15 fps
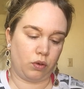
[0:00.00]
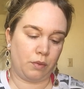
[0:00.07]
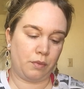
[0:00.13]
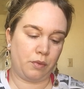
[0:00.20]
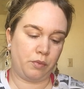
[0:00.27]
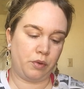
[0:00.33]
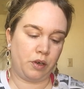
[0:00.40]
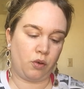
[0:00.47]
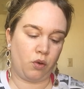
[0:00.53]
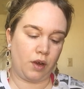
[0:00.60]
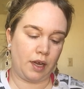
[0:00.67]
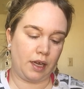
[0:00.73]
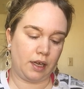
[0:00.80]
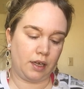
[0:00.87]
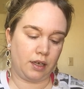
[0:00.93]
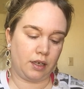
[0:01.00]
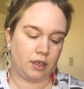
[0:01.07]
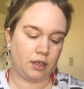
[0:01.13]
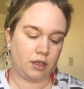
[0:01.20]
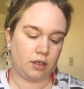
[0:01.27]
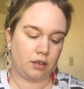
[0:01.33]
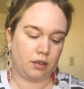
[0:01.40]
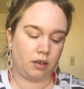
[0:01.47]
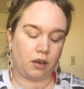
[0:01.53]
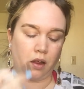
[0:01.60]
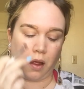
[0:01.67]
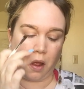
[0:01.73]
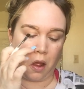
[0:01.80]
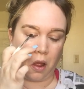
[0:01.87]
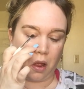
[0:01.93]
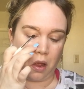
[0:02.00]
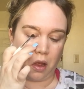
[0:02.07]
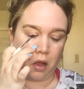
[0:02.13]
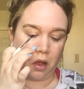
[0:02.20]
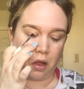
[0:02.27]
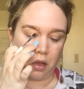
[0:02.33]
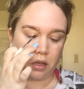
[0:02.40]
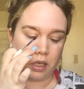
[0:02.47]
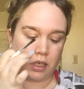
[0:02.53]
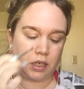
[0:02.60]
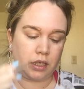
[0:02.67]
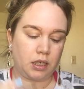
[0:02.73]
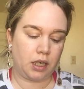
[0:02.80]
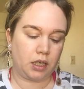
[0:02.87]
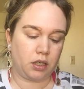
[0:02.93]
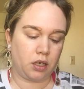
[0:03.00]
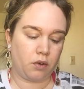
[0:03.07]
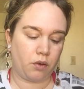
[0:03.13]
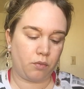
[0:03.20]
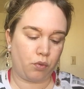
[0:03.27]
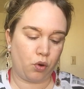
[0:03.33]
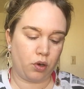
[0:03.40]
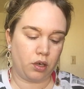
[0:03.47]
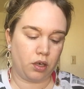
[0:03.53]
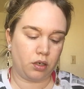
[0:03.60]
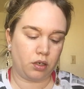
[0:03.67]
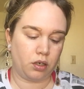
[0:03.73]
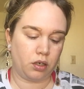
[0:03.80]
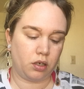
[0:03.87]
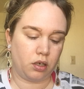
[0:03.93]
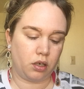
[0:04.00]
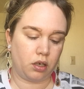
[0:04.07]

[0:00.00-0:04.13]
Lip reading: I'm going to be quiet because this is like so important.